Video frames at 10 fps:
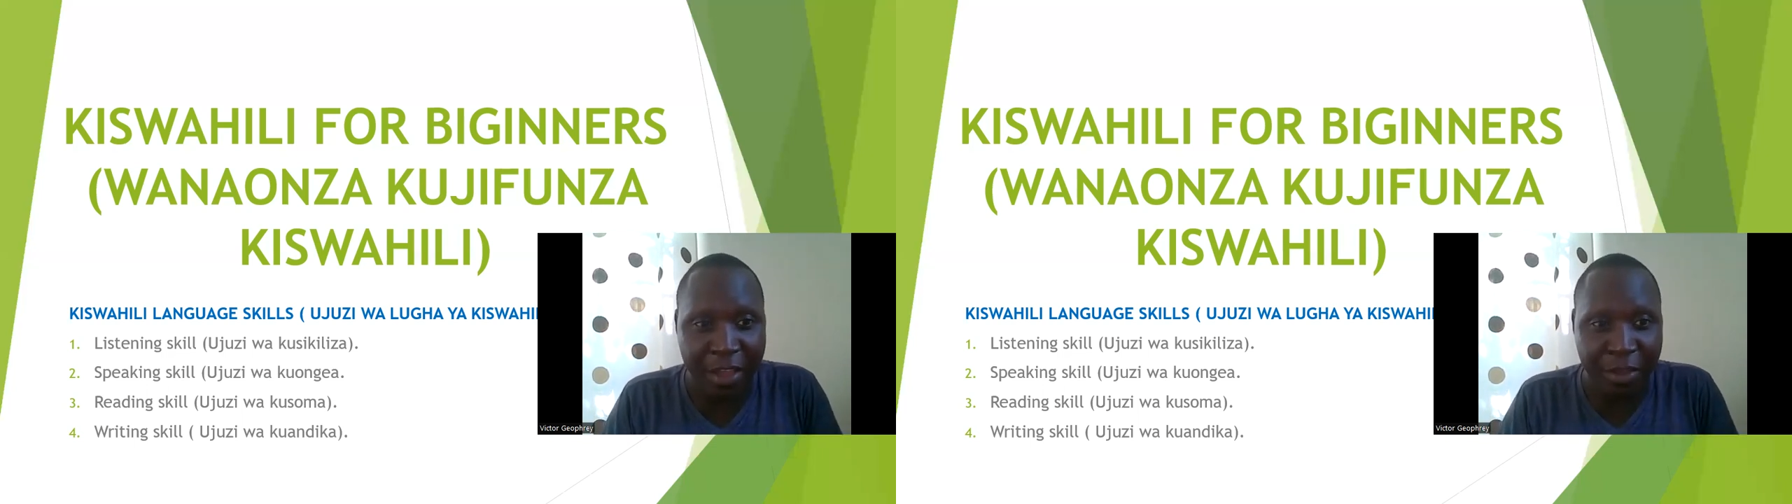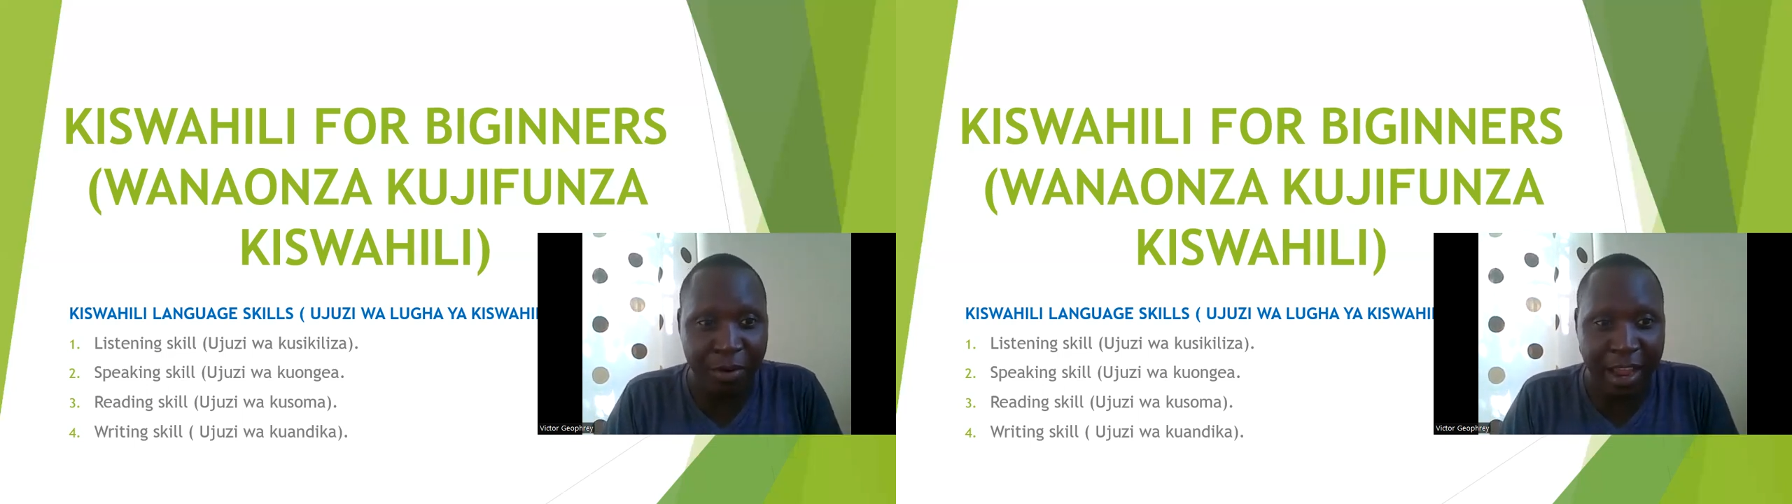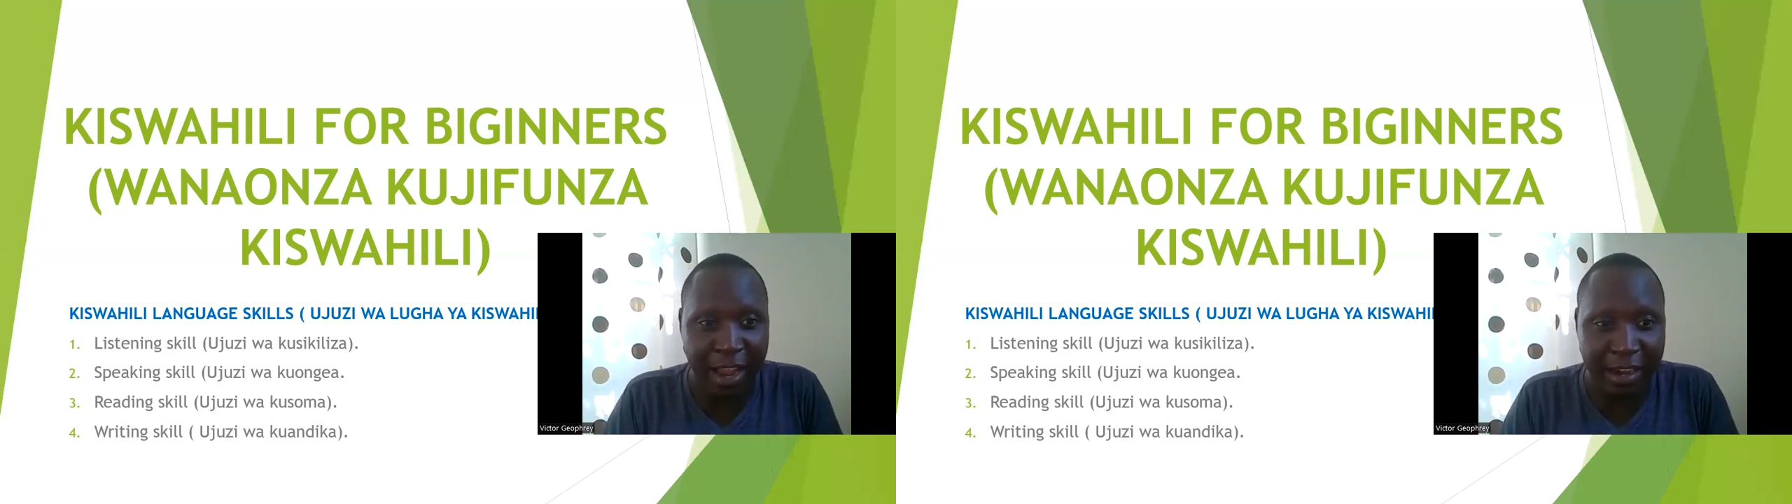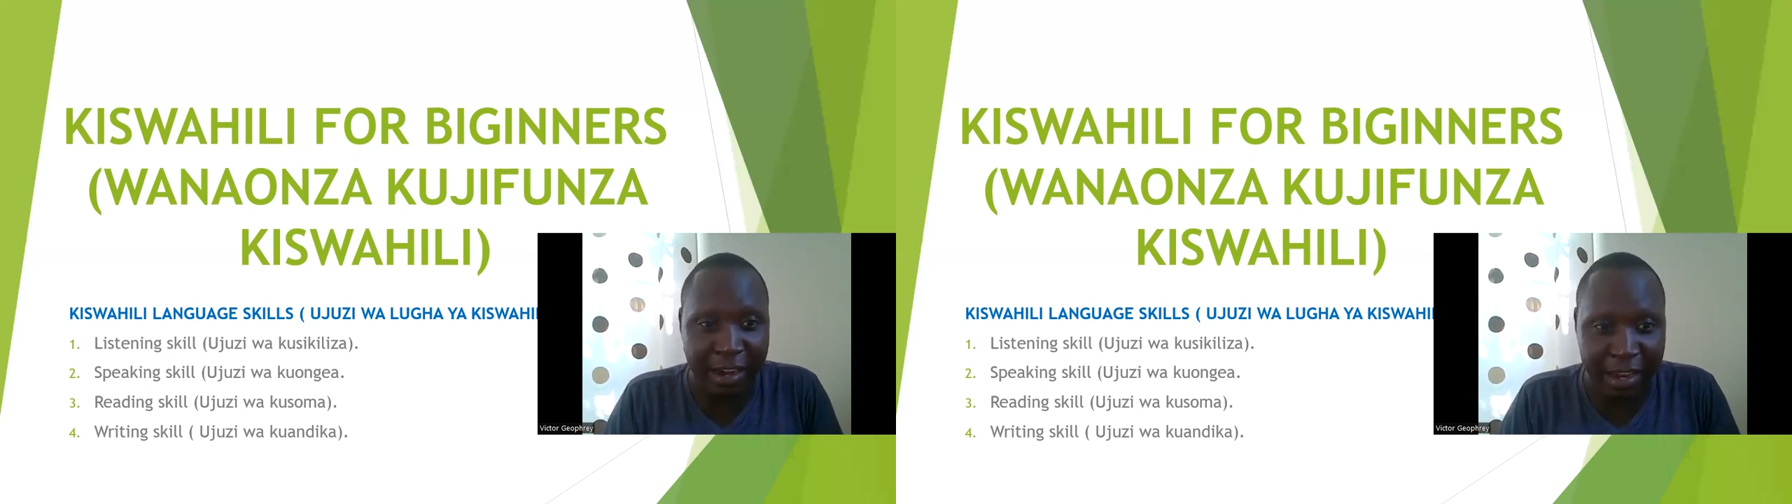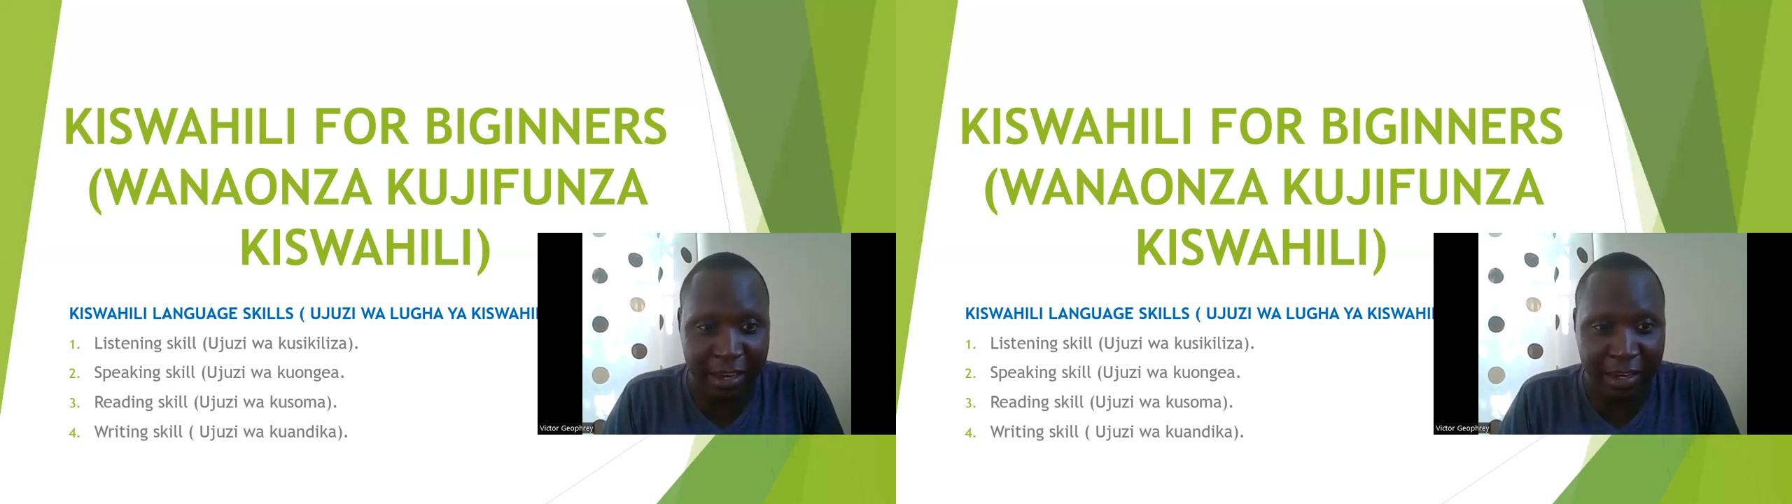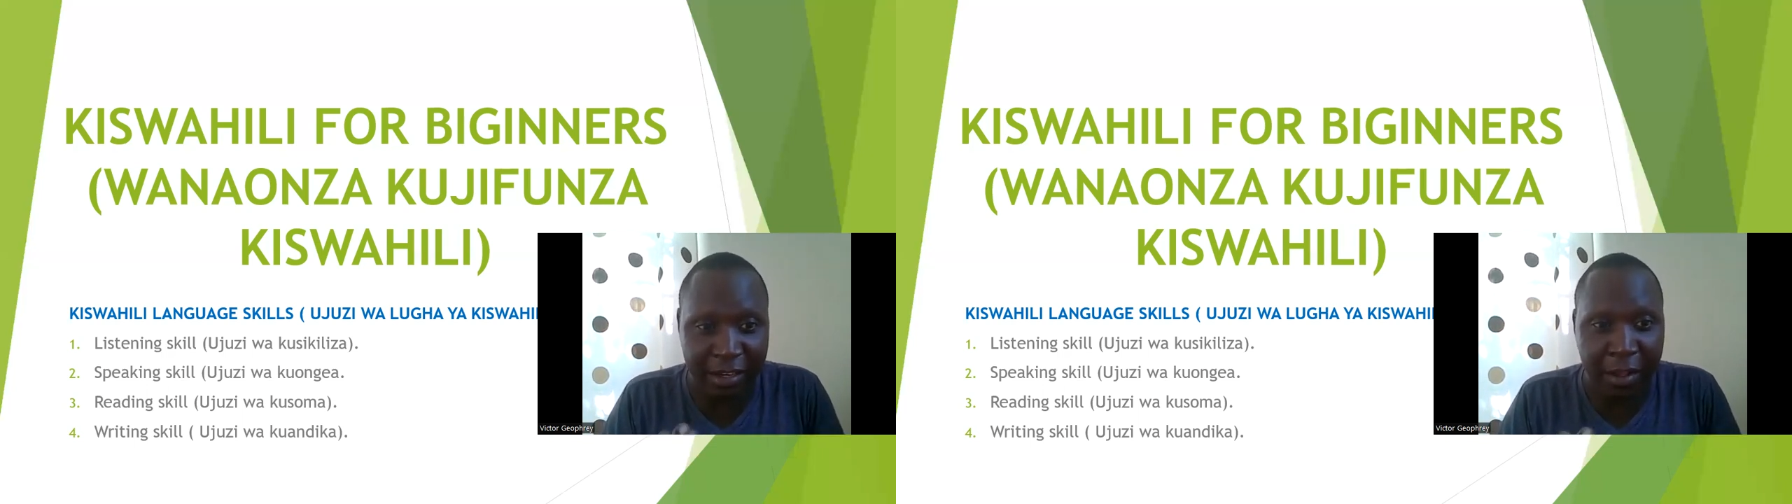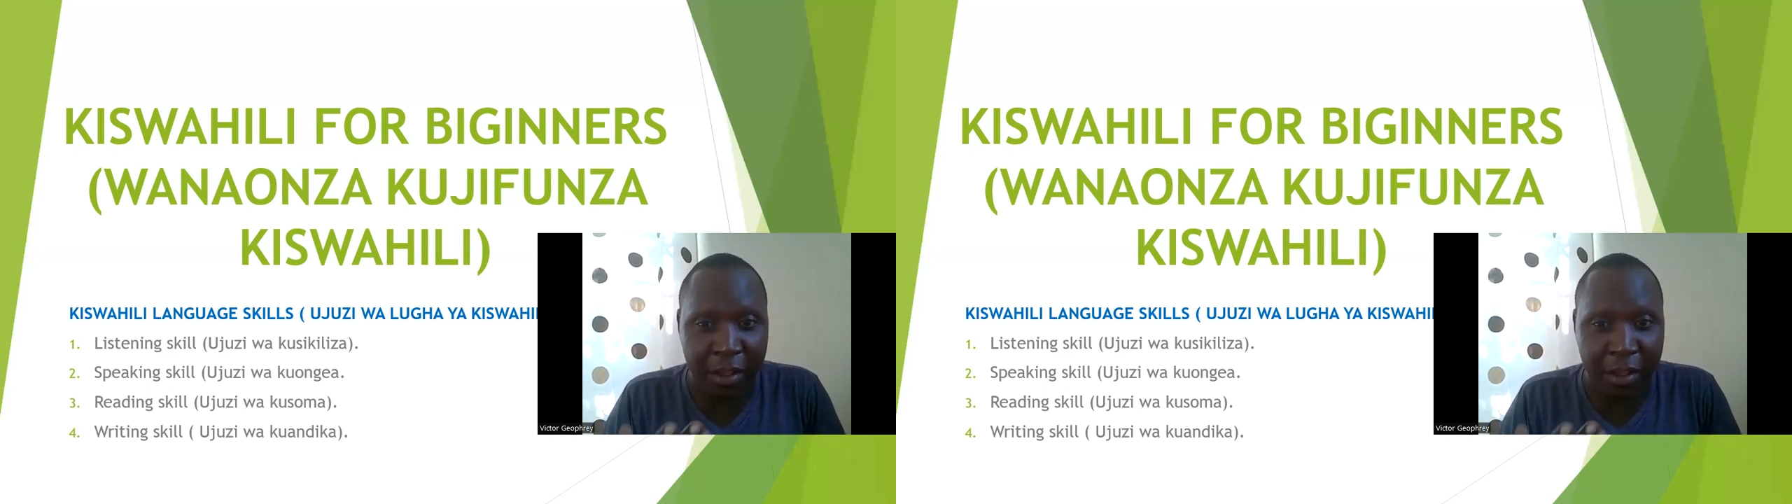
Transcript: you can read it